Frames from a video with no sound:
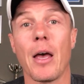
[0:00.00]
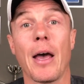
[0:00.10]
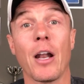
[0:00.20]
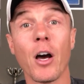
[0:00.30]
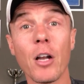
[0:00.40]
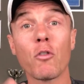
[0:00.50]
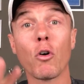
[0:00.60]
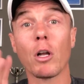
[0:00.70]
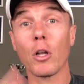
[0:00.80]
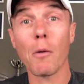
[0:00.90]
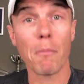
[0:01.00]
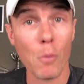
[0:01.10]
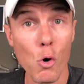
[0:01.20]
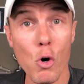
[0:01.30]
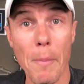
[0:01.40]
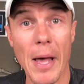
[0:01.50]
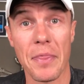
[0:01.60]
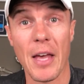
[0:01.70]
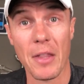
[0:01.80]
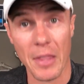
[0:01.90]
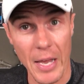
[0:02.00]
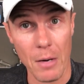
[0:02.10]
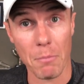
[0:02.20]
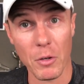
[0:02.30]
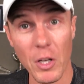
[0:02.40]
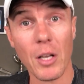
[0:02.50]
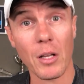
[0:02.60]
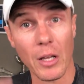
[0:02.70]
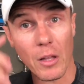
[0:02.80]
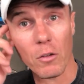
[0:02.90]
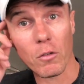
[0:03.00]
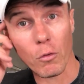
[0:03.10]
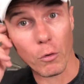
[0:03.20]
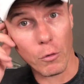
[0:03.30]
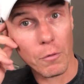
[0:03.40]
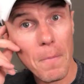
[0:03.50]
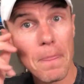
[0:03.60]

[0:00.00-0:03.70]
And I'm going to talk a lot more about that then, particularly this sort of,